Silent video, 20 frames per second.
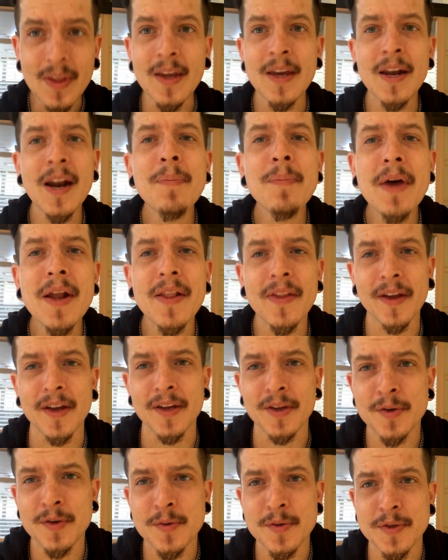and I'm not like a
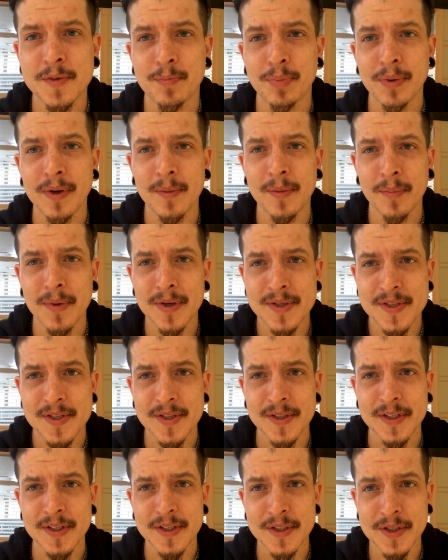huge, big,
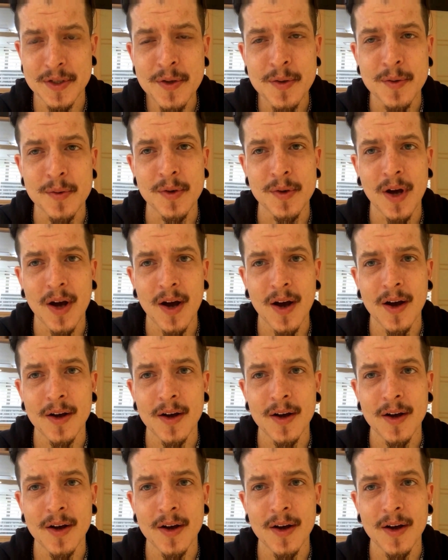muscly dude.